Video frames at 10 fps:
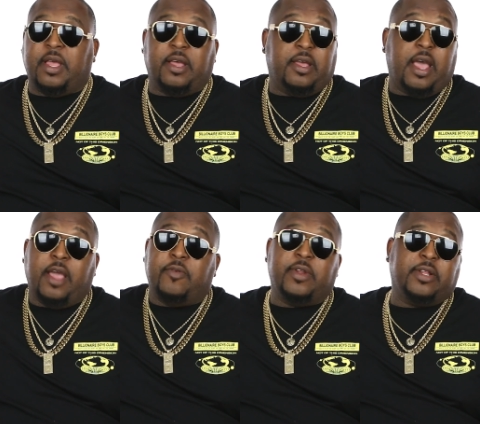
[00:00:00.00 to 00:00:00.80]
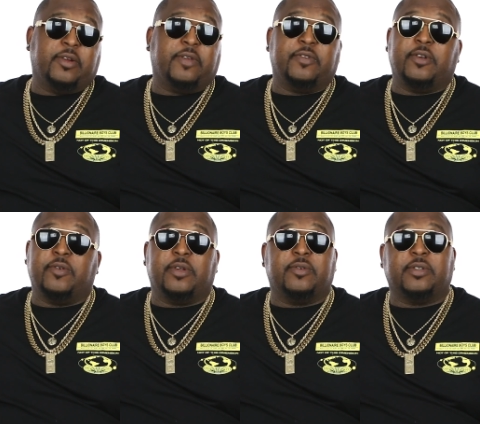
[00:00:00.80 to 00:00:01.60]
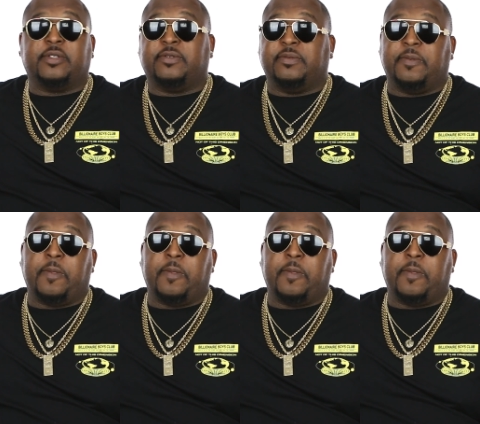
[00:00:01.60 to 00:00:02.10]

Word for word: I I really don't even know what it was.